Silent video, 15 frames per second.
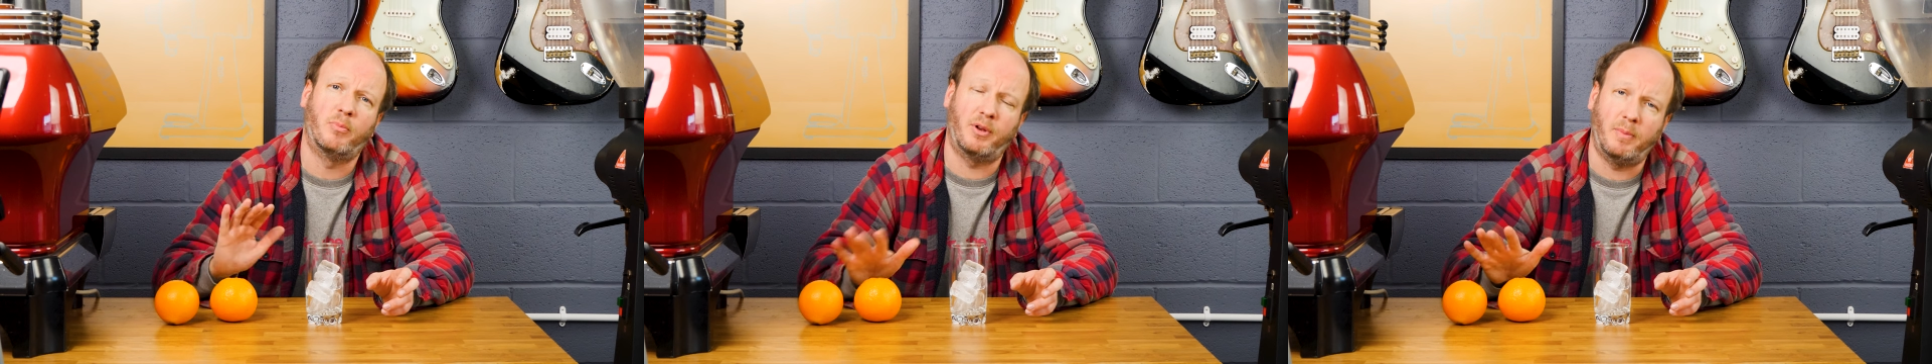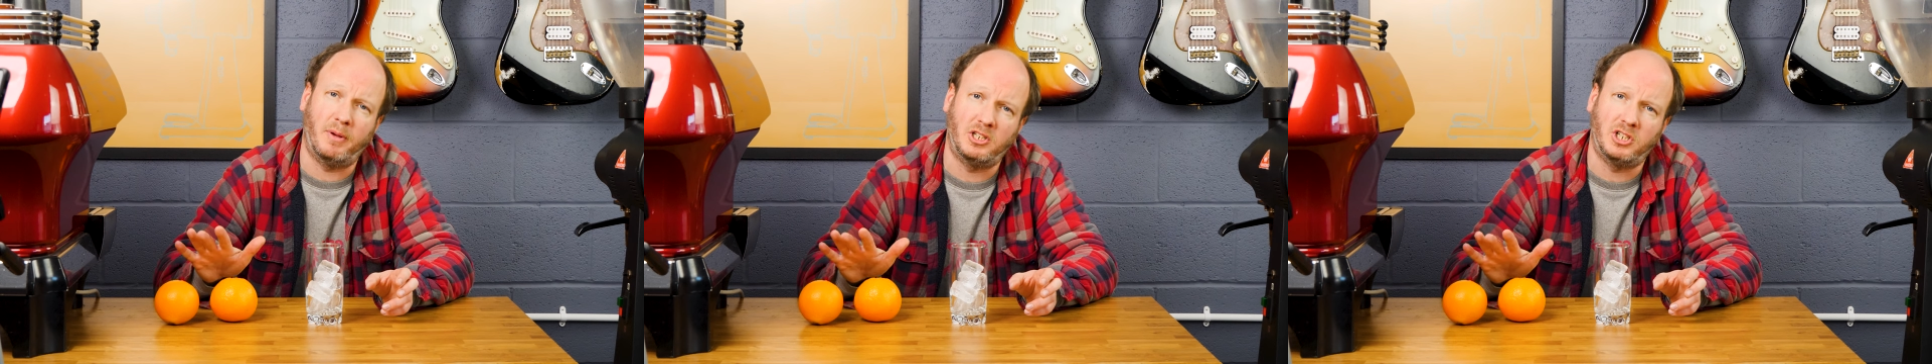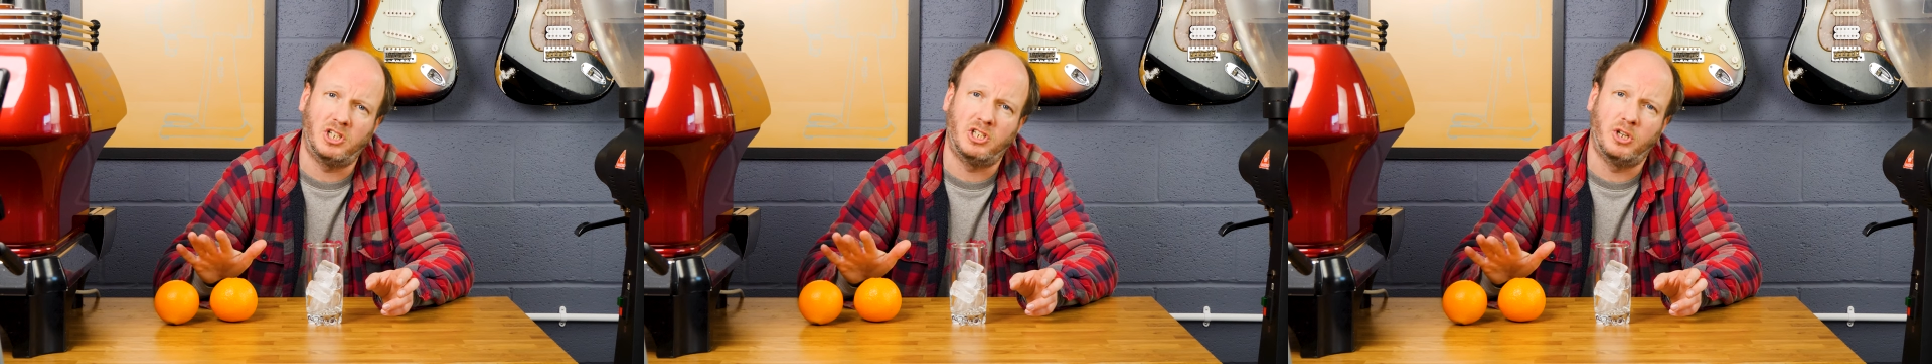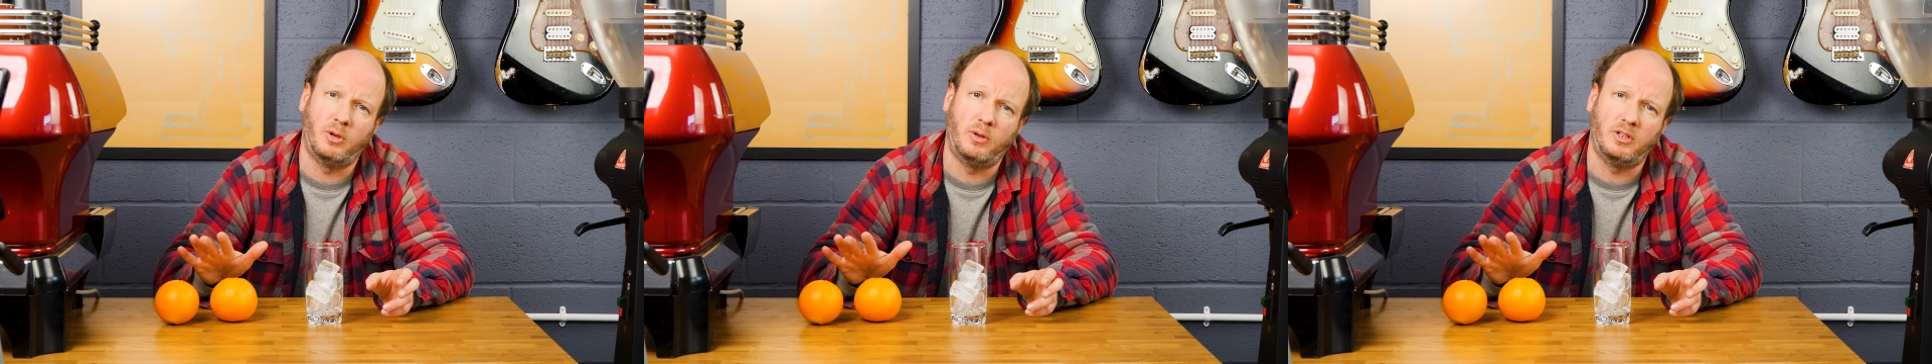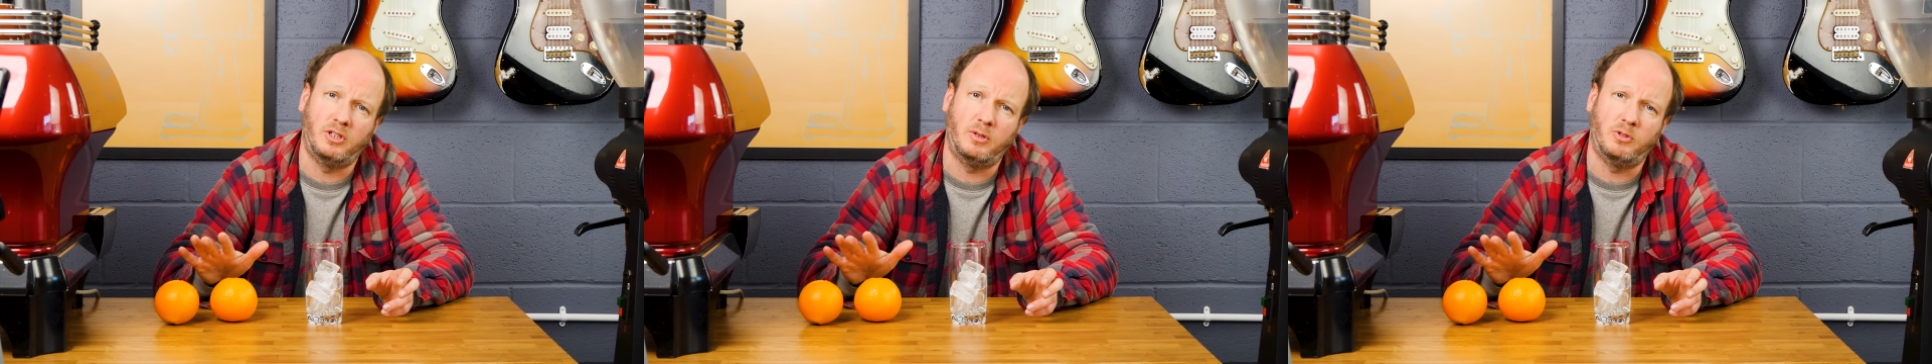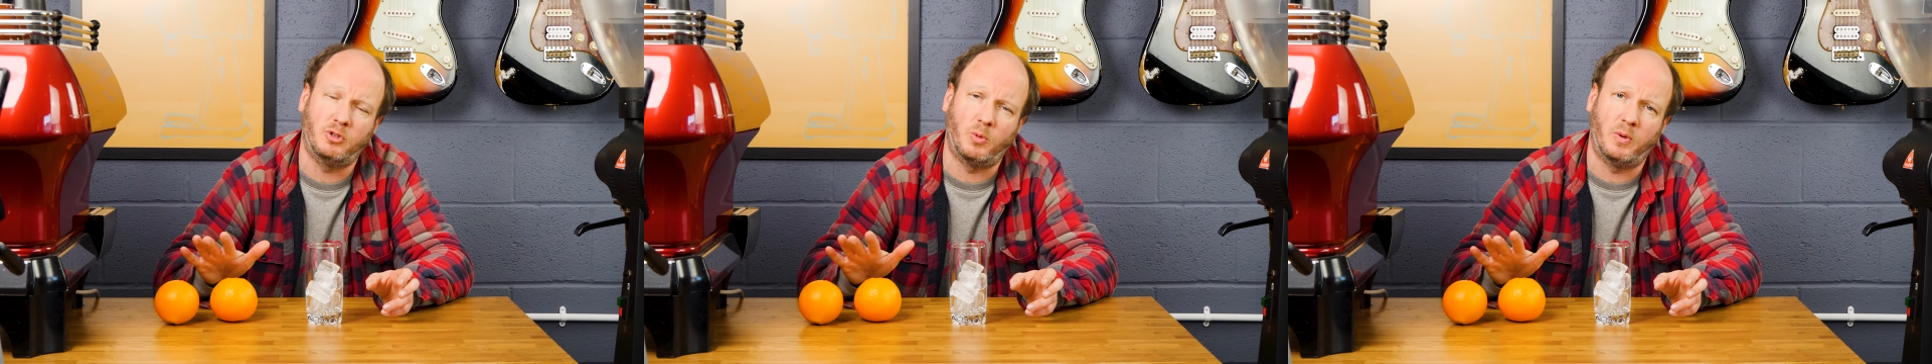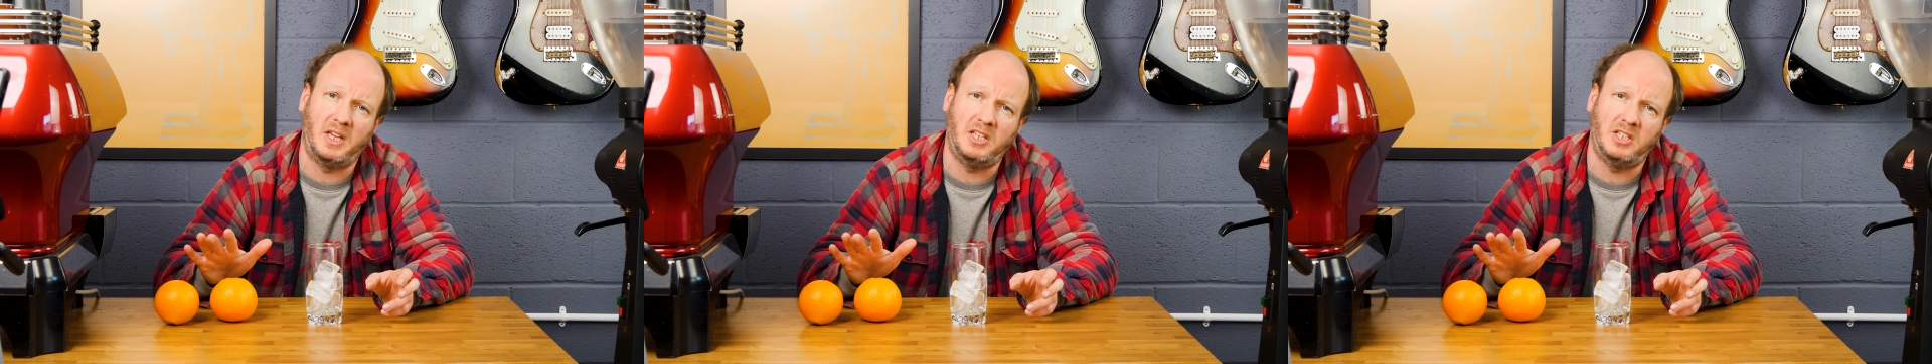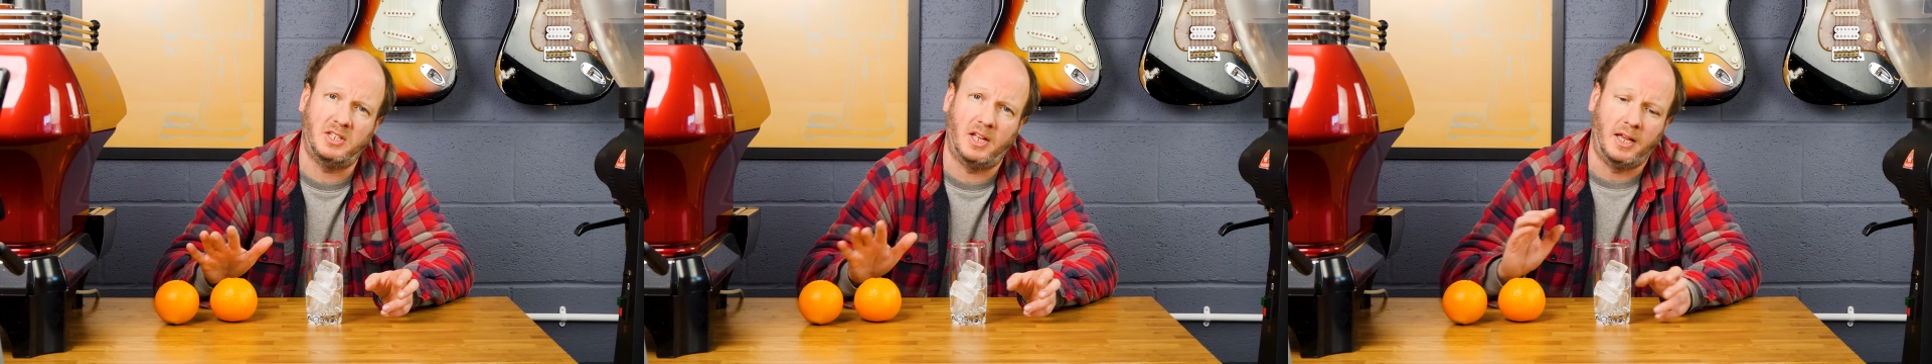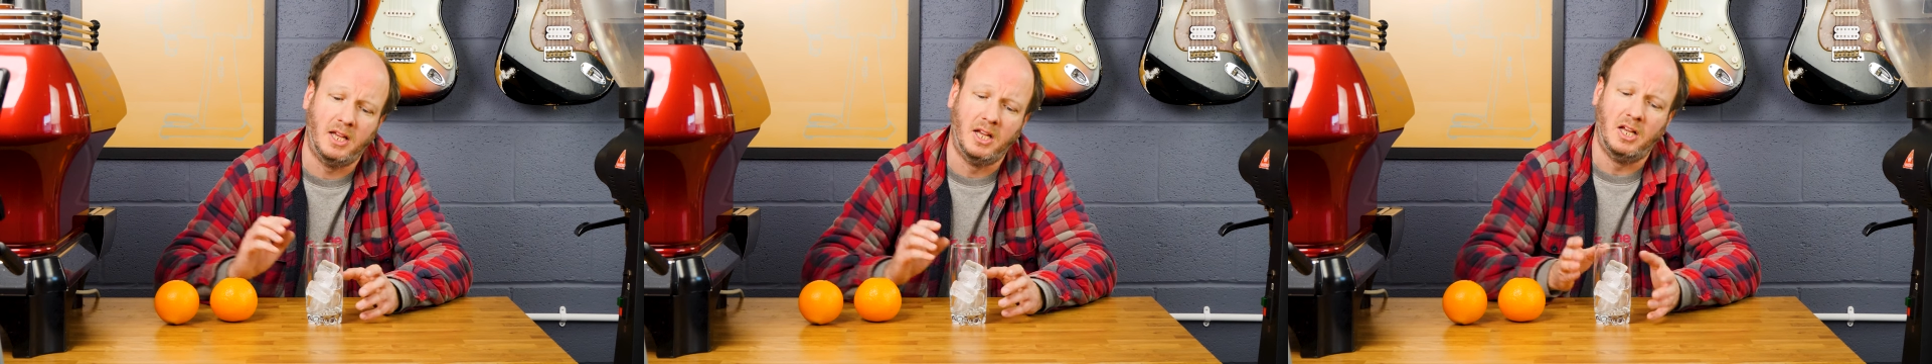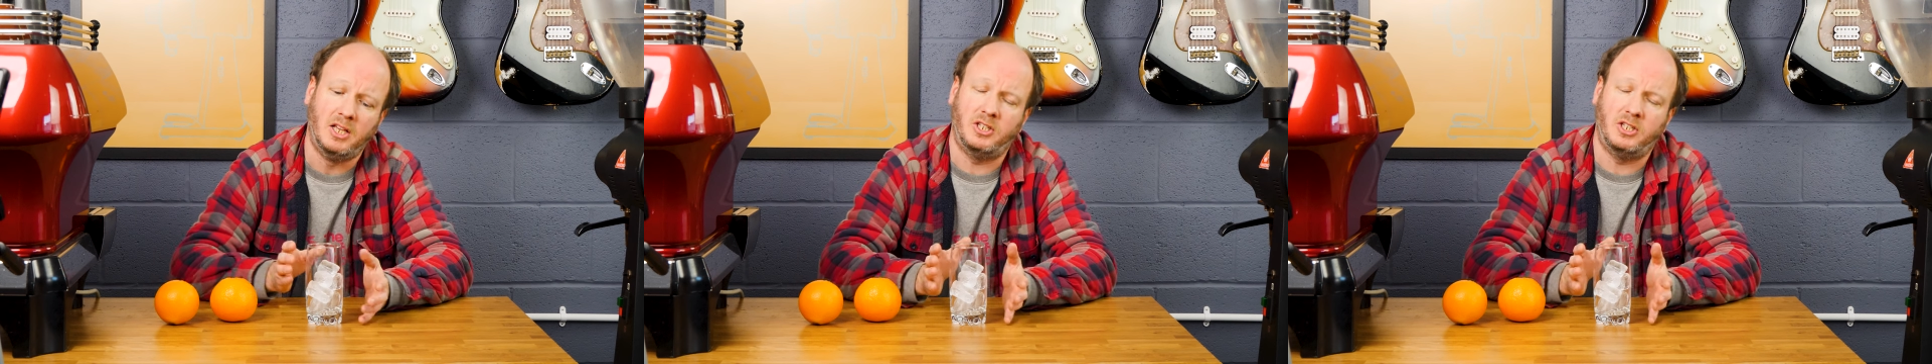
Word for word: pretty much as soon as you squeezed it.